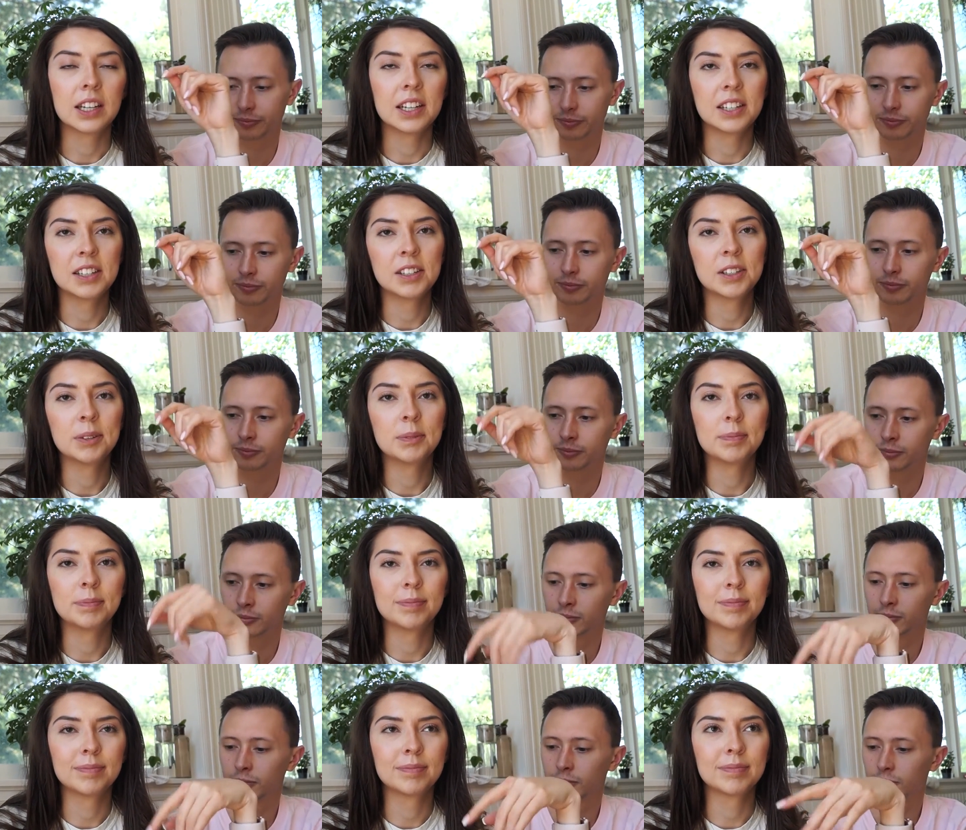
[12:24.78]

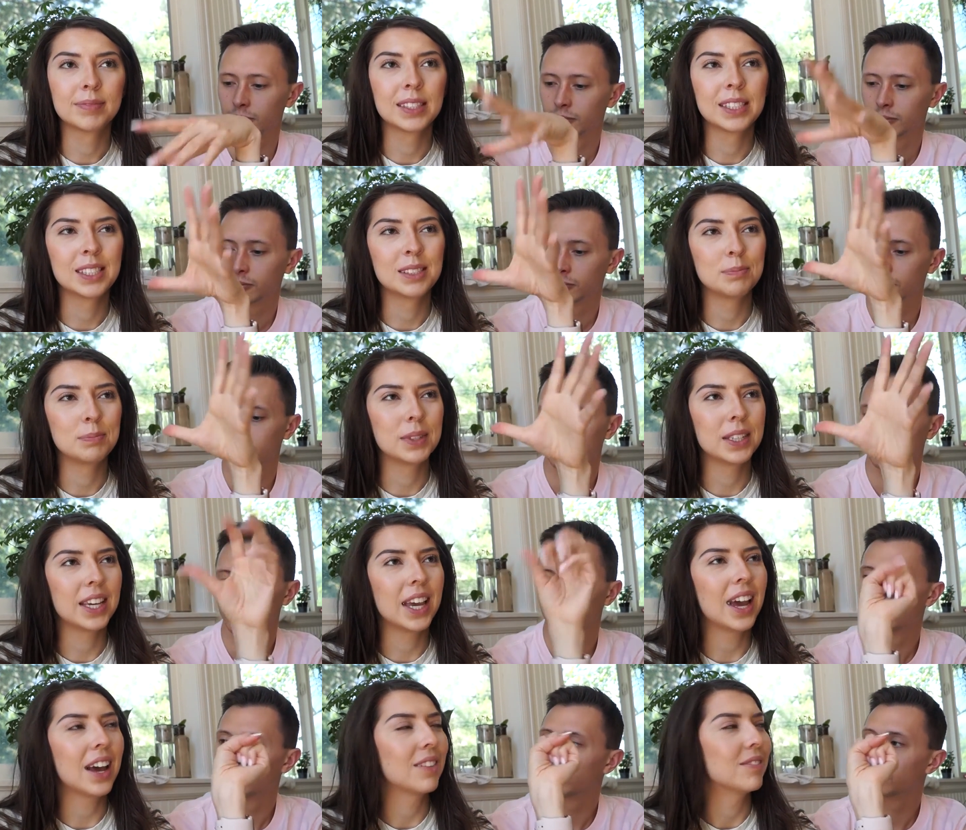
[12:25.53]
Speaker 1: Um,
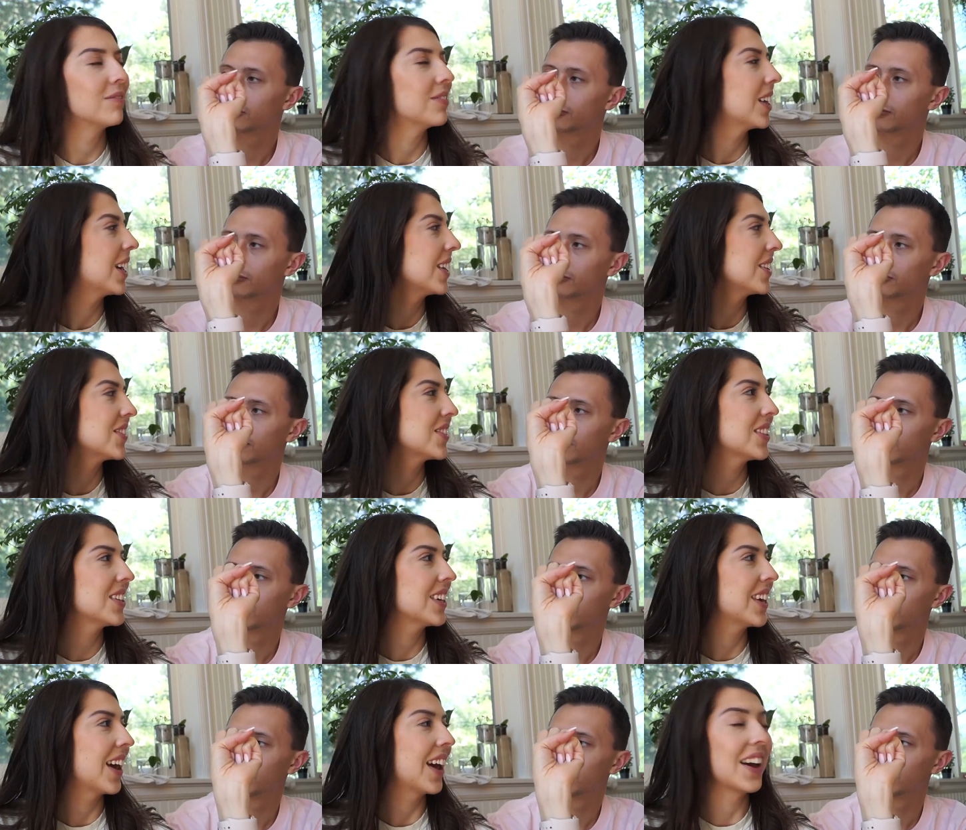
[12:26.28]
but yeah, that
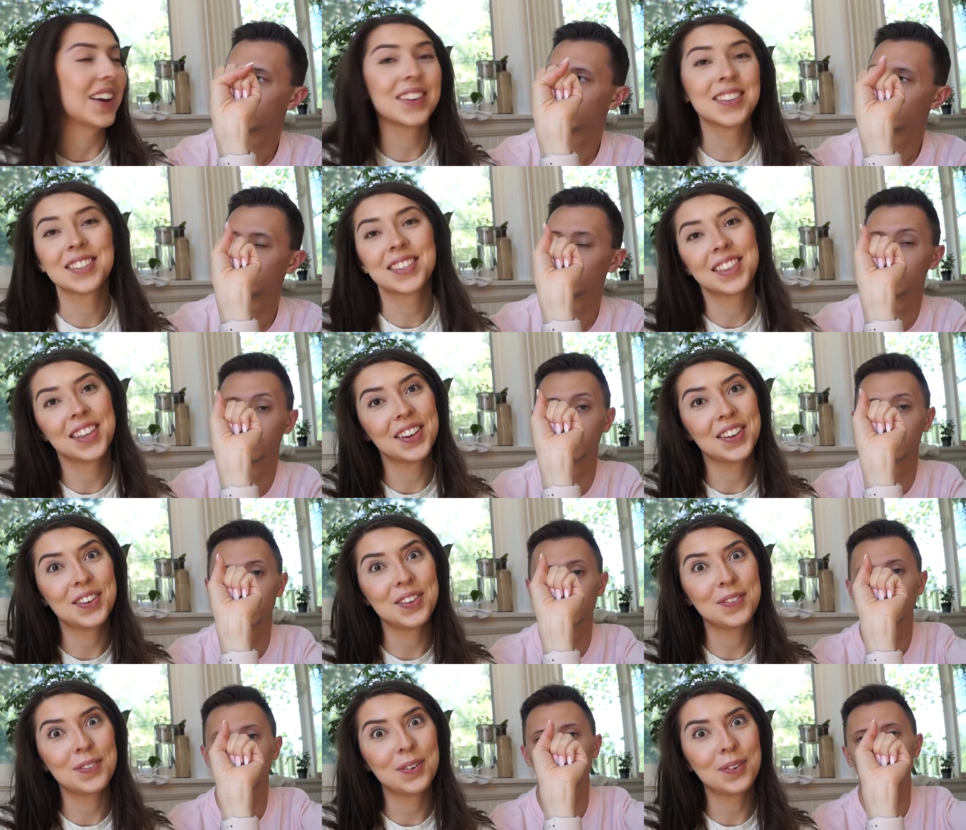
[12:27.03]
is it, guys.
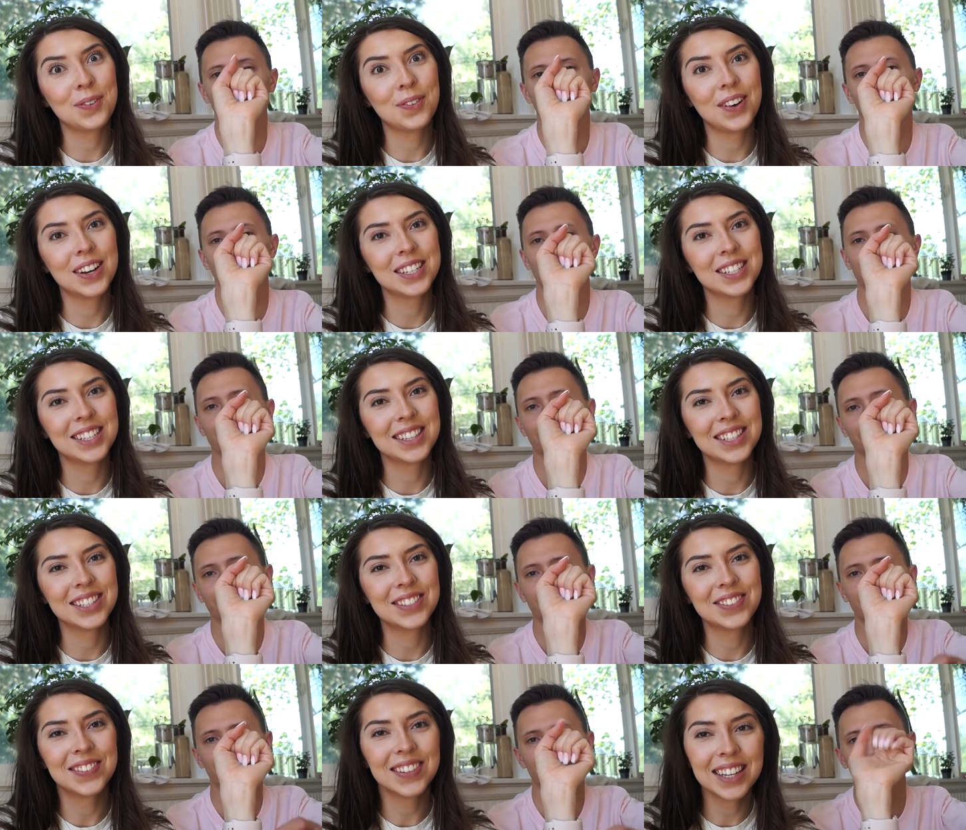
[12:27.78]
Thank you for
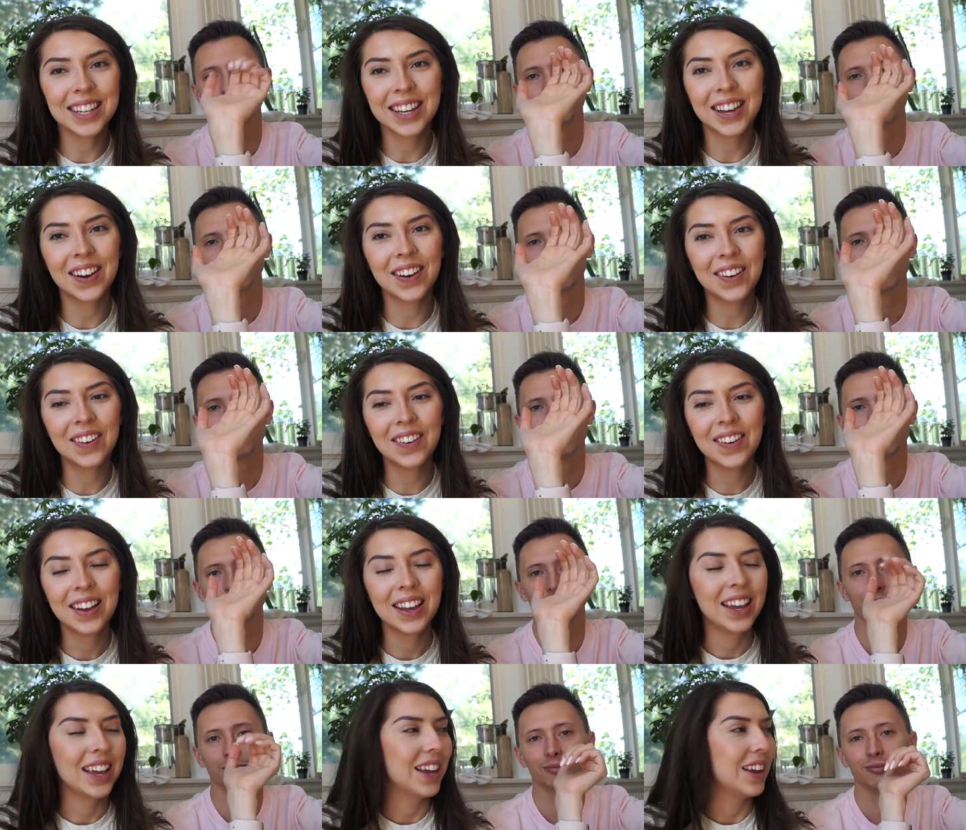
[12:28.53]
watching this video.
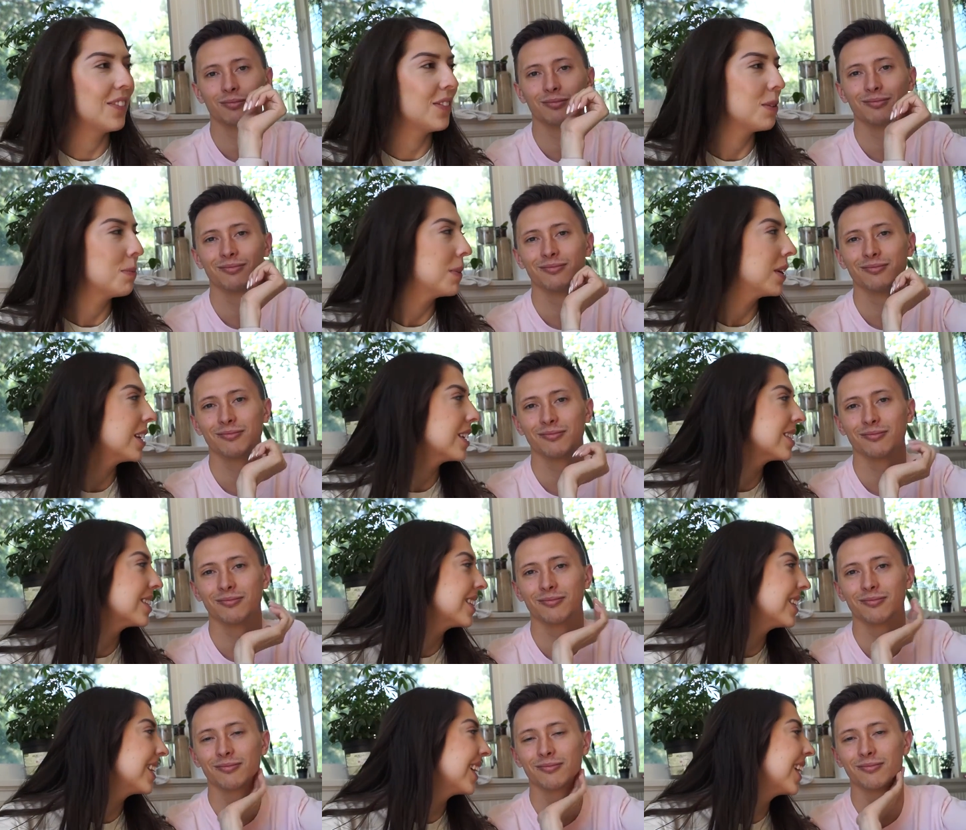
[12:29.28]
If you made
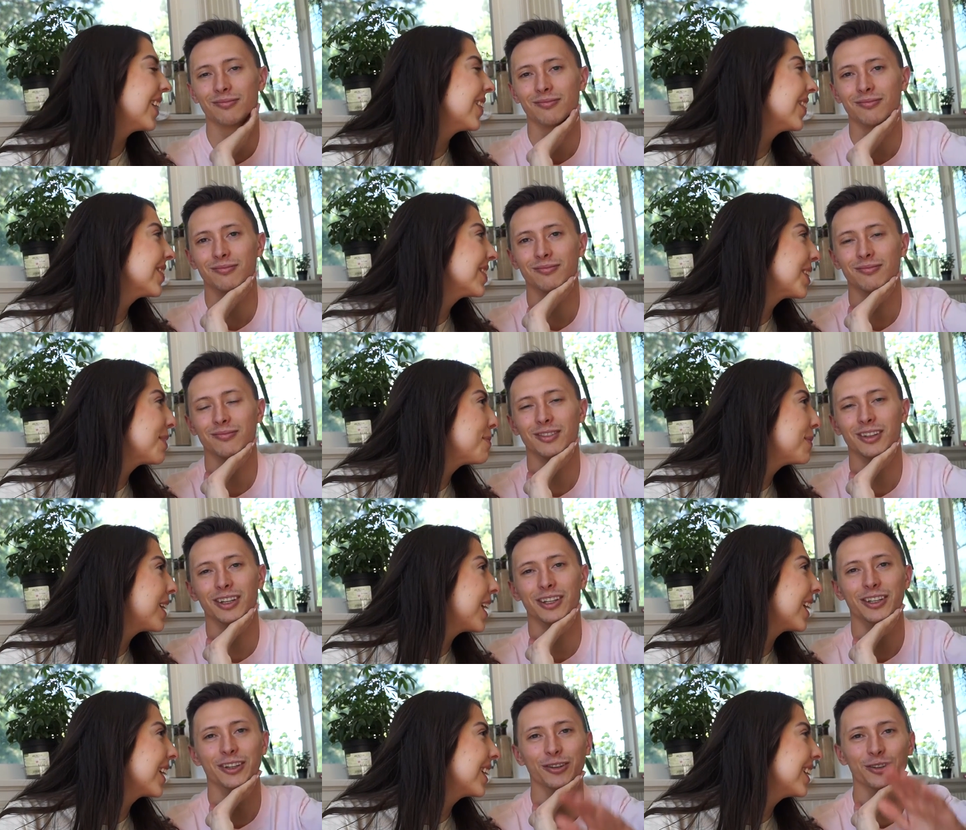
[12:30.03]
it to the end, I was
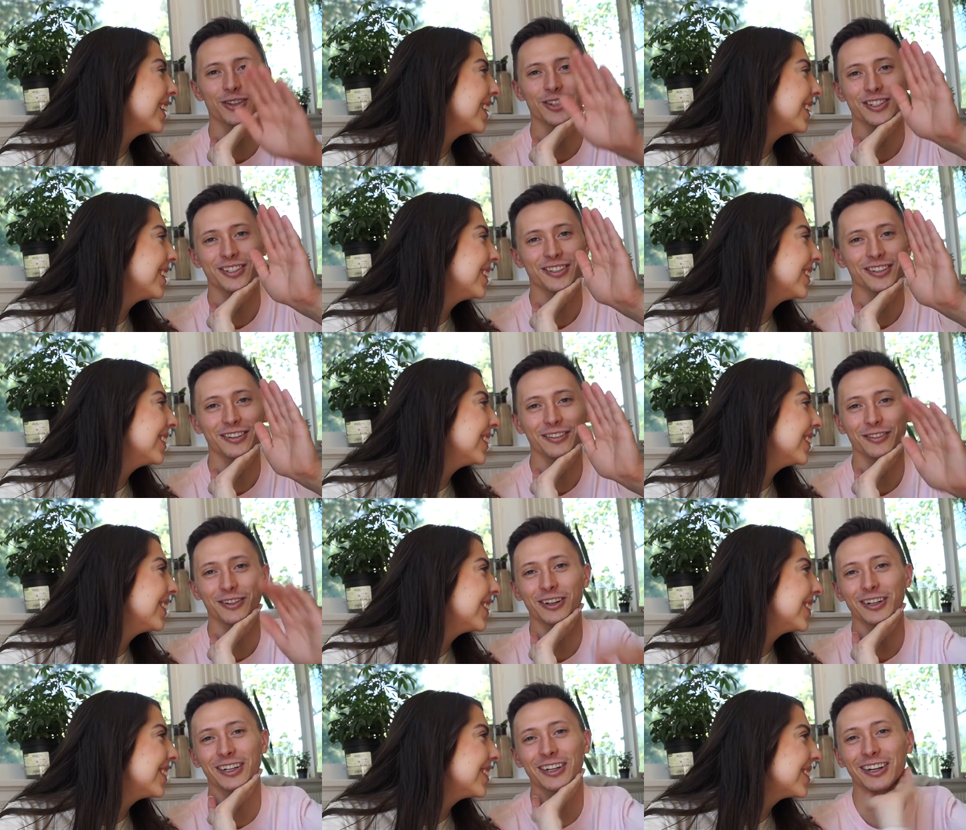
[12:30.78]
exactly.
Speaker 2: You're just saying
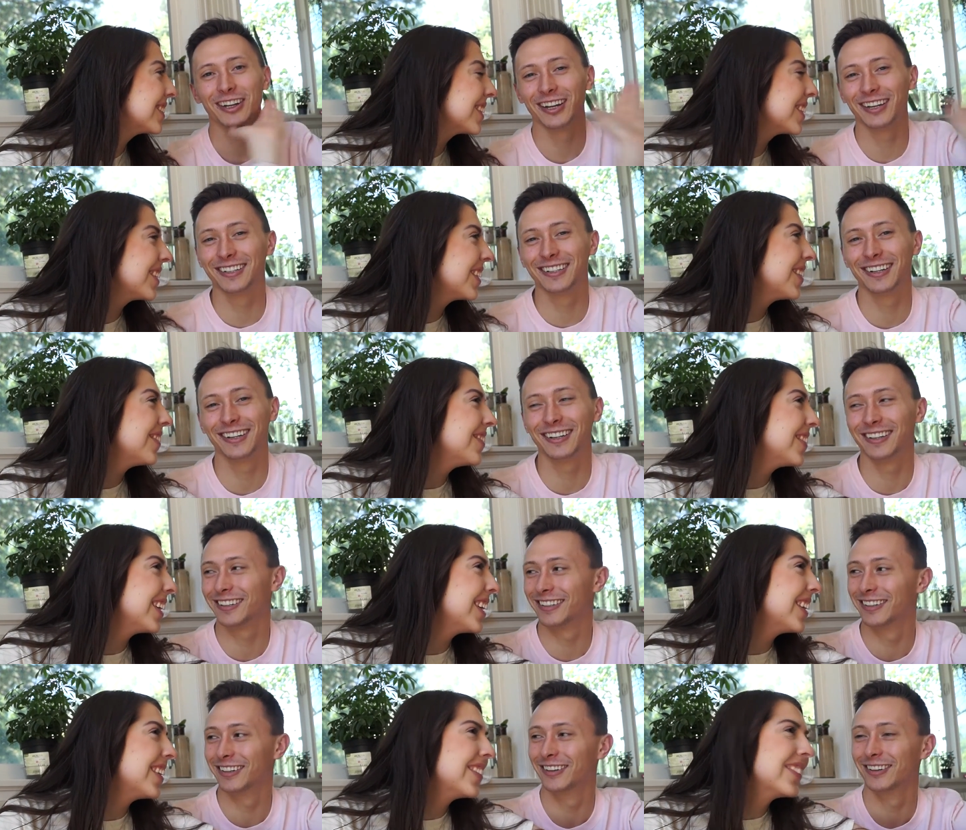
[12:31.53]
that,
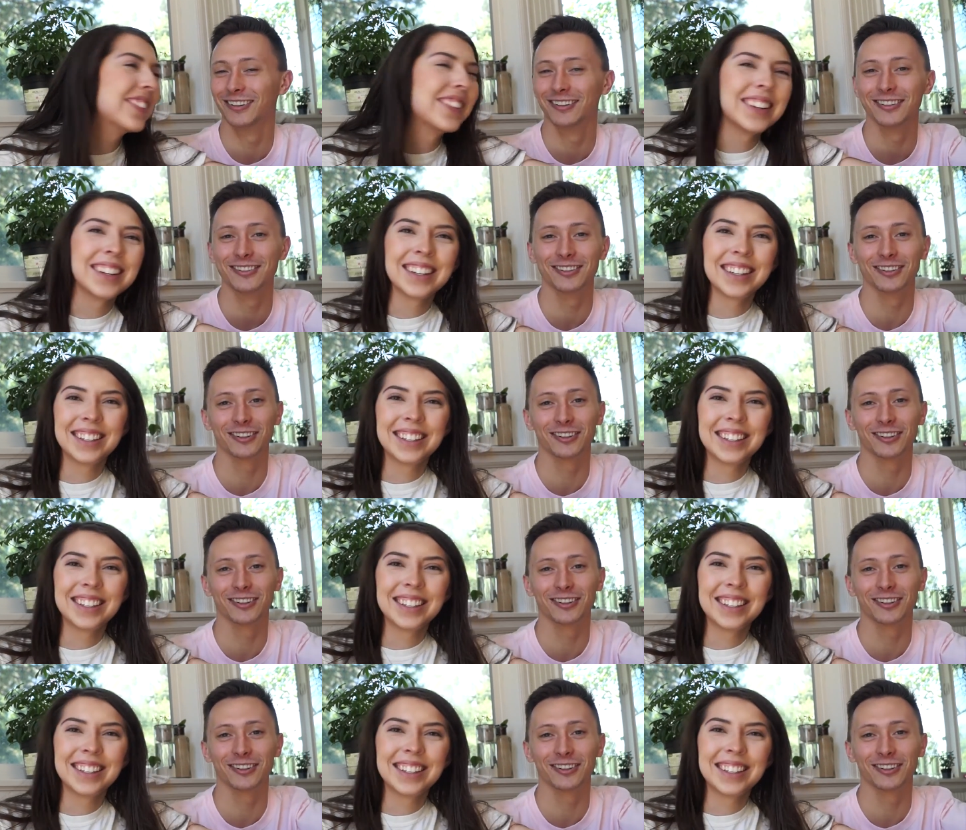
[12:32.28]
yeah. No, that's